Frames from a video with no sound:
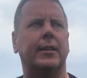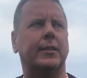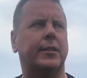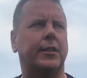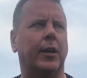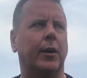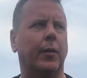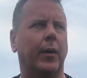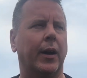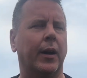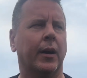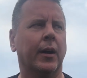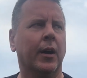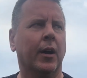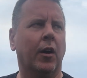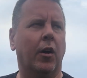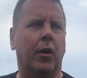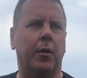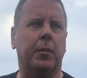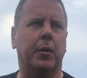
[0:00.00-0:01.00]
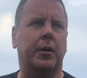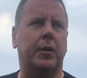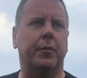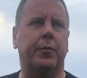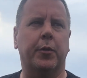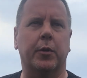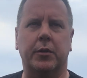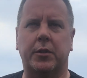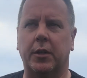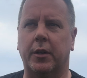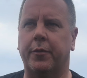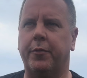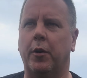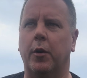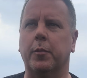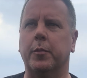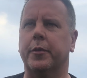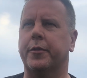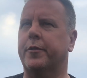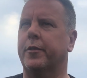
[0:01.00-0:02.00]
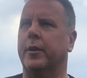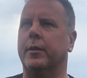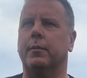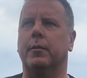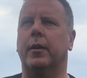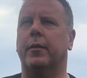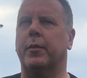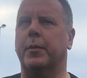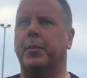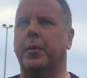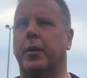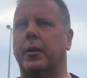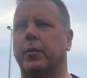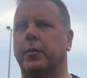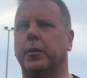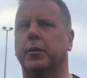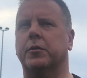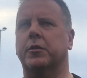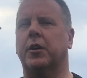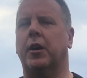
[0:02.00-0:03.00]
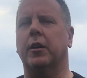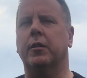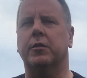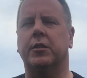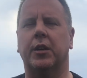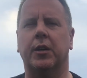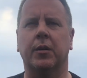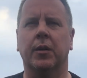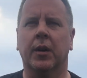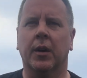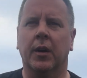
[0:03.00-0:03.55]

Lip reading: So I'm looking forward to the Falmouth trip. Lovely part of the world to go to.